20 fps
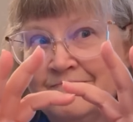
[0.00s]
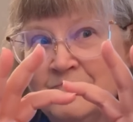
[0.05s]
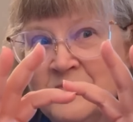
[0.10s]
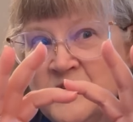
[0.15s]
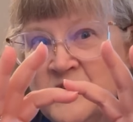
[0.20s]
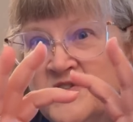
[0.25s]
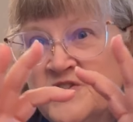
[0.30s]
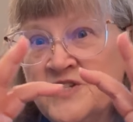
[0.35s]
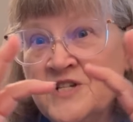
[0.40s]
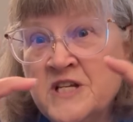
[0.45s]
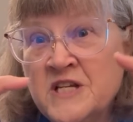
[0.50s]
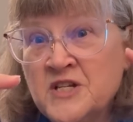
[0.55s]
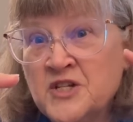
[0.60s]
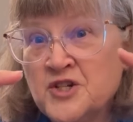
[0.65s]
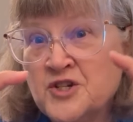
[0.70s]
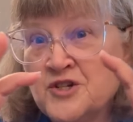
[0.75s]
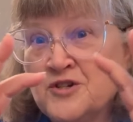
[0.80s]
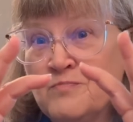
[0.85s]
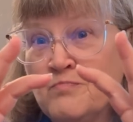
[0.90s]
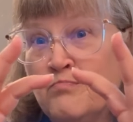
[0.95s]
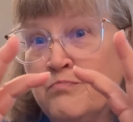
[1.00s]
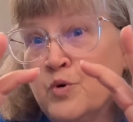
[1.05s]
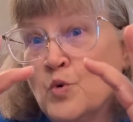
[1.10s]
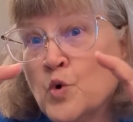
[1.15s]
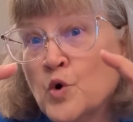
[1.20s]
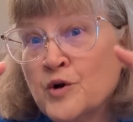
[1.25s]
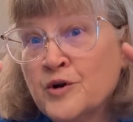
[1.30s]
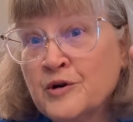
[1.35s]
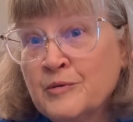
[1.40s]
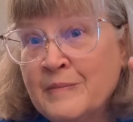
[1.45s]
stitched
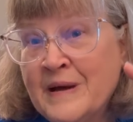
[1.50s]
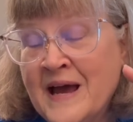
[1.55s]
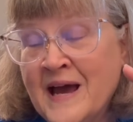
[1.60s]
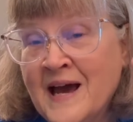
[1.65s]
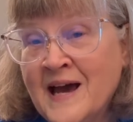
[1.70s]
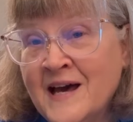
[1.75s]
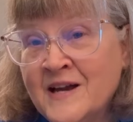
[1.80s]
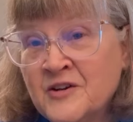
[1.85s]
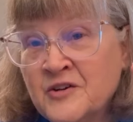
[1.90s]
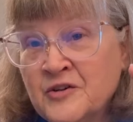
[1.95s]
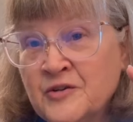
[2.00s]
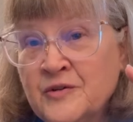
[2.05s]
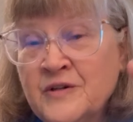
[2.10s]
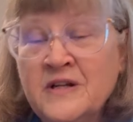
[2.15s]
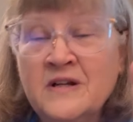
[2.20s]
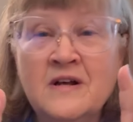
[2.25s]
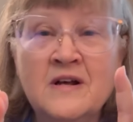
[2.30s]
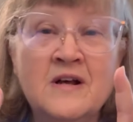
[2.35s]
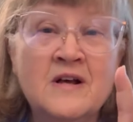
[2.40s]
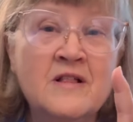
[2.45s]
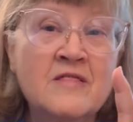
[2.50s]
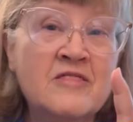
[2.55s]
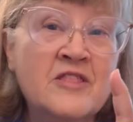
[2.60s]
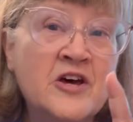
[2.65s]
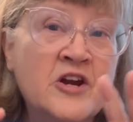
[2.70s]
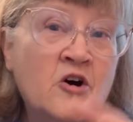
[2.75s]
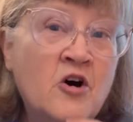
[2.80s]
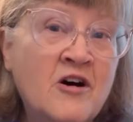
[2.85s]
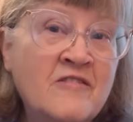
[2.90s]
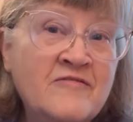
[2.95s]
border pattern
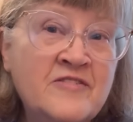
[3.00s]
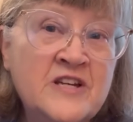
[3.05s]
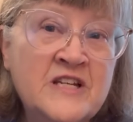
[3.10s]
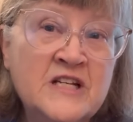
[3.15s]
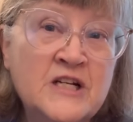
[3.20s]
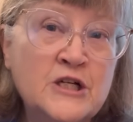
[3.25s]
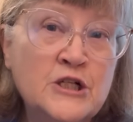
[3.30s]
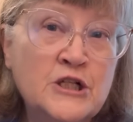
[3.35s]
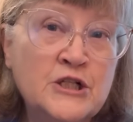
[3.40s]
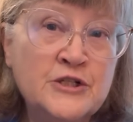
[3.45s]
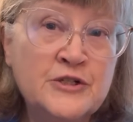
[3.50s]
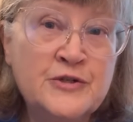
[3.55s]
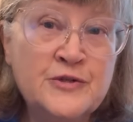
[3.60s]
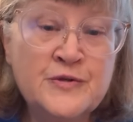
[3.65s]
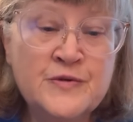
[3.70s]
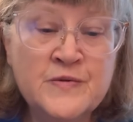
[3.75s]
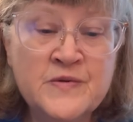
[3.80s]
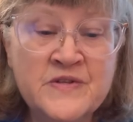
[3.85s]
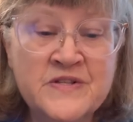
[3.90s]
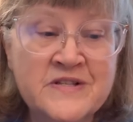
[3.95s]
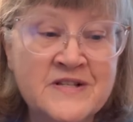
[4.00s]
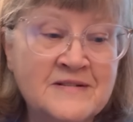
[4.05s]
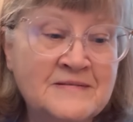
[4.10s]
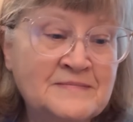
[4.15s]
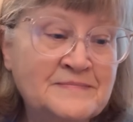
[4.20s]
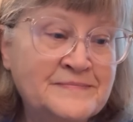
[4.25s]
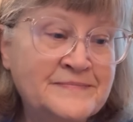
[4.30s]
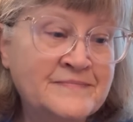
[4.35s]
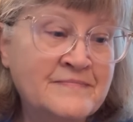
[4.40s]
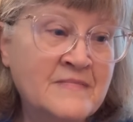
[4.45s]
that often includes
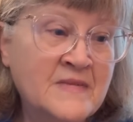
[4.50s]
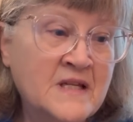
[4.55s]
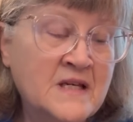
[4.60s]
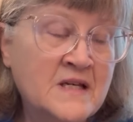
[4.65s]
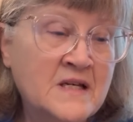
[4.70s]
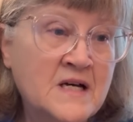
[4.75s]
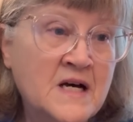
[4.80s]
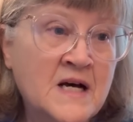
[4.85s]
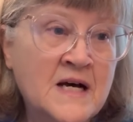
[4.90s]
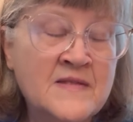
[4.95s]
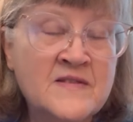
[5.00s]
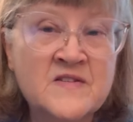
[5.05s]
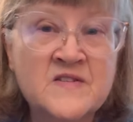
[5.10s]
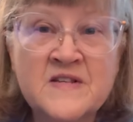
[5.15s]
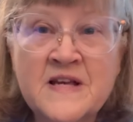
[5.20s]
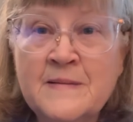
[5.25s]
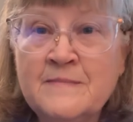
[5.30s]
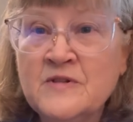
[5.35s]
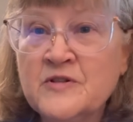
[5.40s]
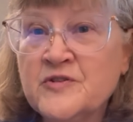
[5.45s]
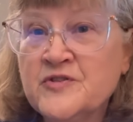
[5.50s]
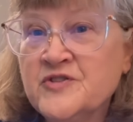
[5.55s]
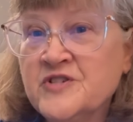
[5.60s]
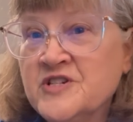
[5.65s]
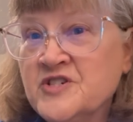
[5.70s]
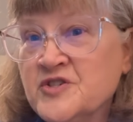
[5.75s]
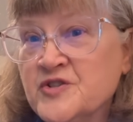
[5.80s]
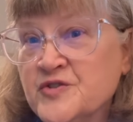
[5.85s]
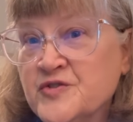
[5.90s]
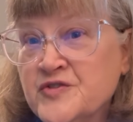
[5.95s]
the sampler
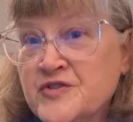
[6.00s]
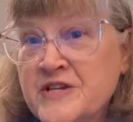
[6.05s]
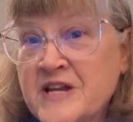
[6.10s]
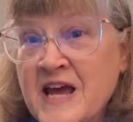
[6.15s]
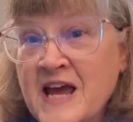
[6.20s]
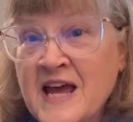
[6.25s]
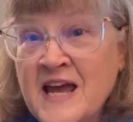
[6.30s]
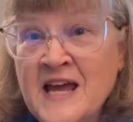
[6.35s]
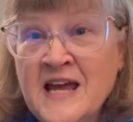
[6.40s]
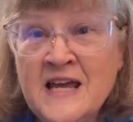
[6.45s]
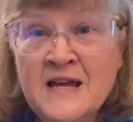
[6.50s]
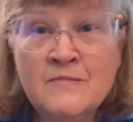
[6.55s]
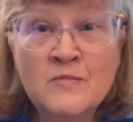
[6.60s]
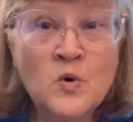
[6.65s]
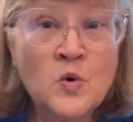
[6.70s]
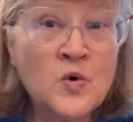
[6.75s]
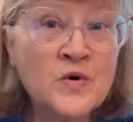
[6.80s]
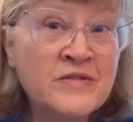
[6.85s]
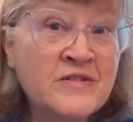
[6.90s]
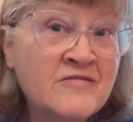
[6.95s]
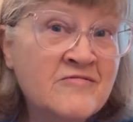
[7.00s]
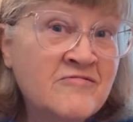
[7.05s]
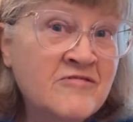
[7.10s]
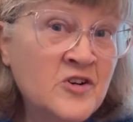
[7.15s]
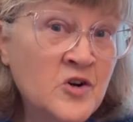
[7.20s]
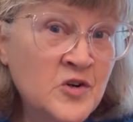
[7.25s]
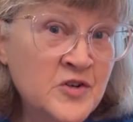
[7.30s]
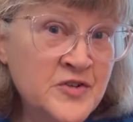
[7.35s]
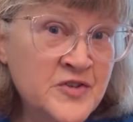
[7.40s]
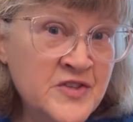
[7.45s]
stitcher's name or the
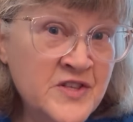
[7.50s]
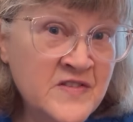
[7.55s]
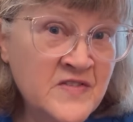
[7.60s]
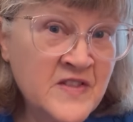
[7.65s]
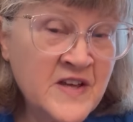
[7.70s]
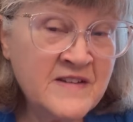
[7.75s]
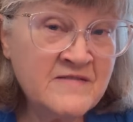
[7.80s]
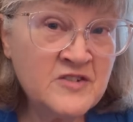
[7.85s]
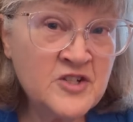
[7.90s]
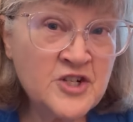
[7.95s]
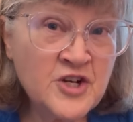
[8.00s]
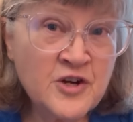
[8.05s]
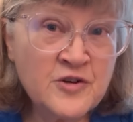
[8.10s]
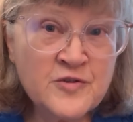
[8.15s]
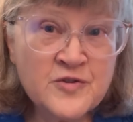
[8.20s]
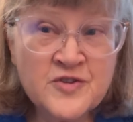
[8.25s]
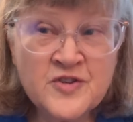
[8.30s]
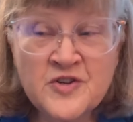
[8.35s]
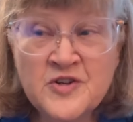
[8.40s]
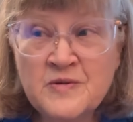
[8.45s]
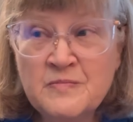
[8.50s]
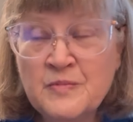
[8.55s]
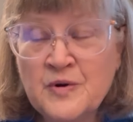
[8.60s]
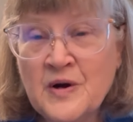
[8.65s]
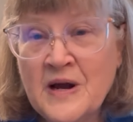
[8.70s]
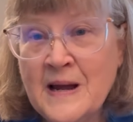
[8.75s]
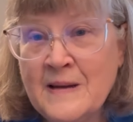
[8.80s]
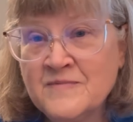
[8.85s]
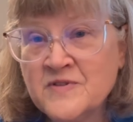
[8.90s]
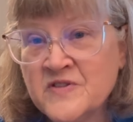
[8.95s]
verse that they've chosen,
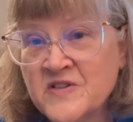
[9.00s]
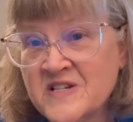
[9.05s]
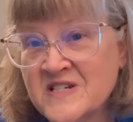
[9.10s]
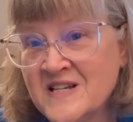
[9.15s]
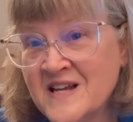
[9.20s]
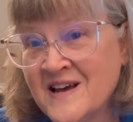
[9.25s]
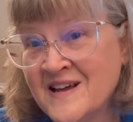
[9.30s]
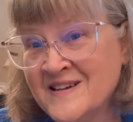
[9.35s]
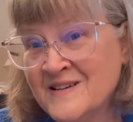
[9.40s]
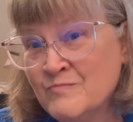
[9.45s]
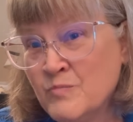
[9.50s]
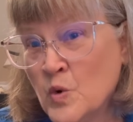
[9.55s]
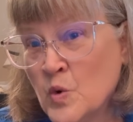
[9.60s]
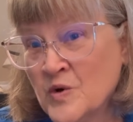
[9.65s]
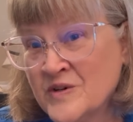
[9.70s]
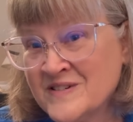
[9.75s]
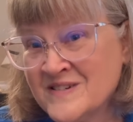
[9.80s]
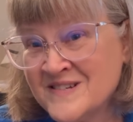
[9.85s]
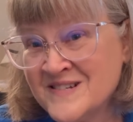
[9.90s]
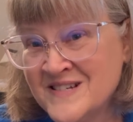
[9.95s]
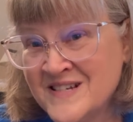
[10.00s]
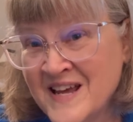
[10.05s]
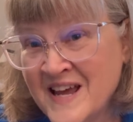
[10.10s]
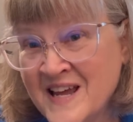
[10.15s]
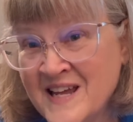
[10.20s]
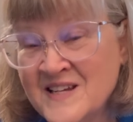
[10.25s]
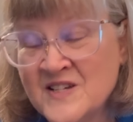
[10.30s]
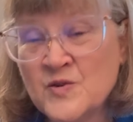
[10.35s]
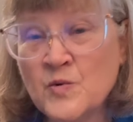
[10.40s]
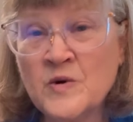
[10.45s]
perhaps an important
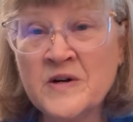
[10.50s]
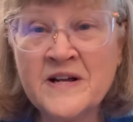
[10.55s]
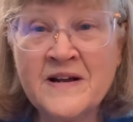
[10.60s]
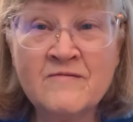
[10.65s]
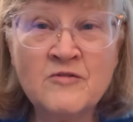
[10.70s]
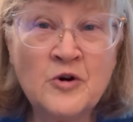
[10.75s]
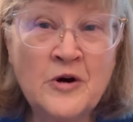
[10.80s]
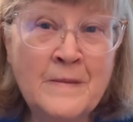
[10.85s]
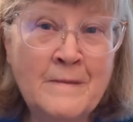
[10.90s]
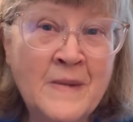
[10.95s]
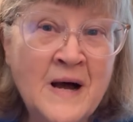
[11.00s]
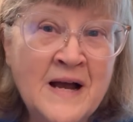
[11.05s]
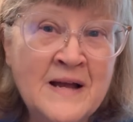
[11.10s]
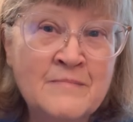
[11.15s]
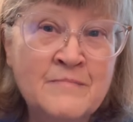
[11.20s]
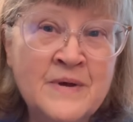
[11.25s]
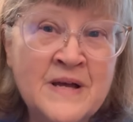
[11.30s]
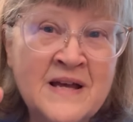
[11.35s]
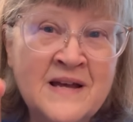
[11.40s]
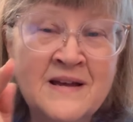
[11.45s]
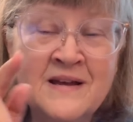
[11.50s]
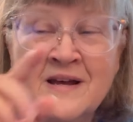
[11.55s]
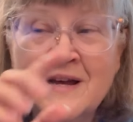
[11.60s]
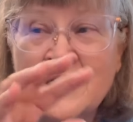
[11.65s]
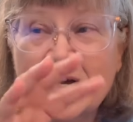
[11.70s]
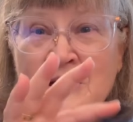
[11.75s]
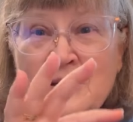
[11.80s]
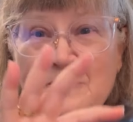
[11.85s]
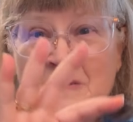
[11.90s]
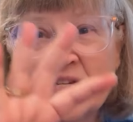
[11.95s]
date, whatever it might be.
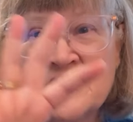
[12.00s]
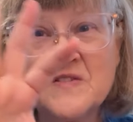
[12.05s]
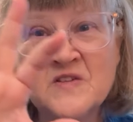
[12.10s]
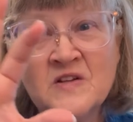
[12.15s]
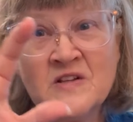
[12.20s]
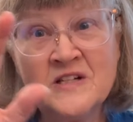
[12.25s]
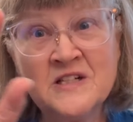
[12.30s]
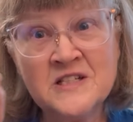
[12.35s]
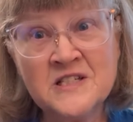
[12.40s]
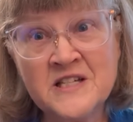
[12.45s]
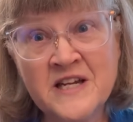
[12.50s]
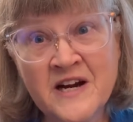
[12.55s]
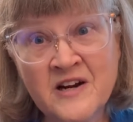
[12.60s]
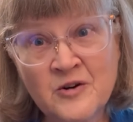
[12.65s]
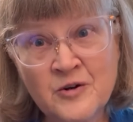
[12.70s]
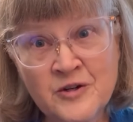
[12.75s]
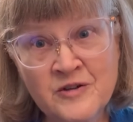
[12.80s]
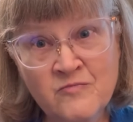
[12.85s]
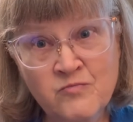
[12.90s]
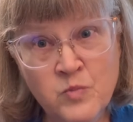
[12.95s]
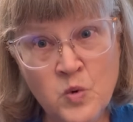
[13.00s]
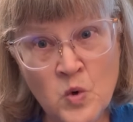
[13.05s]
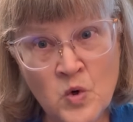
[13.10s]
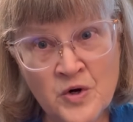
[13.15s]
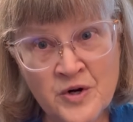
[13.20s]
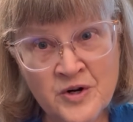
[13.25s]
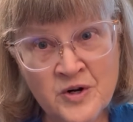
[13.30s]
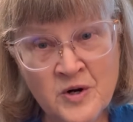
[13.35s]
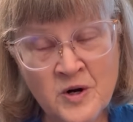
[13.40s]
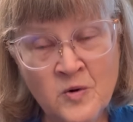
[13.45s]
But it's a little decorative
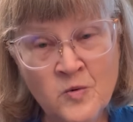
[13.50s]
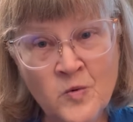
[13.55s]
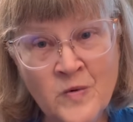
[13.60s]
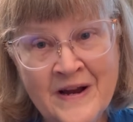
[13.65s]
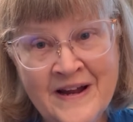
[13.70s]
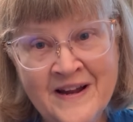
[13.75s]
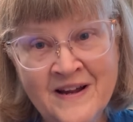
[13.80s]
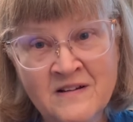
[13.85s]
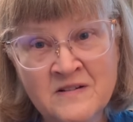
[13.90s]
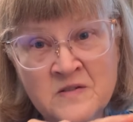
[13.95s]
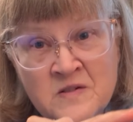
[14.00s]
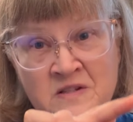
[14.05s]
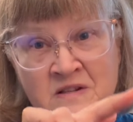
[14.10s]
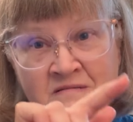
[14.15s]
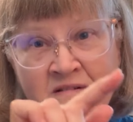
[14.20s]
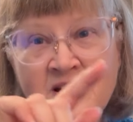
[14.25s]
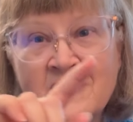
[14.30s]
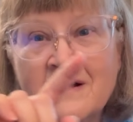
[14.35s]
border around